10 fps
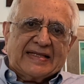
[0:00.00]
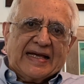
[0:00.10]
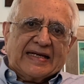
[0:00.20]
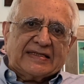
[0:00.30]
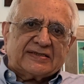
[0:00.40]
they
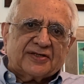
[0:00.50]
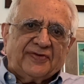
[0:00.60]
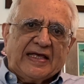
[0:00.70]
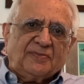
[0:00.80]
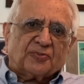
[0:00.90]

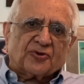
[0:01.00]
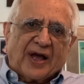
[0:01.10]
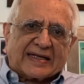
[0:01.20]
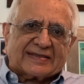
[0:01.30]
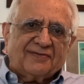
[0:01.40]
intervene
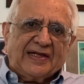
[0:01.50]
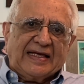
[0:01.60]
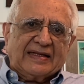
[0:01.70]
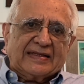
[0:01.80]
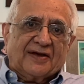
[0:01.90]

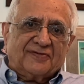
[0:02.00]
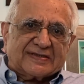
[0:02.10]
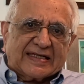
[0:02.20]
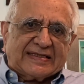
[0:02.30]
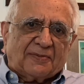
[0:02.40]
proactively, they
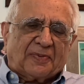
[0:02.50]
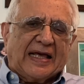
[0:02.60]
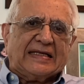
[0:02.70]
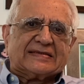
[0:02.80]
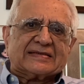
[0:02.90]
visit the
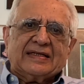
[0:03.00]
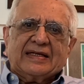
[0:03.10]
place,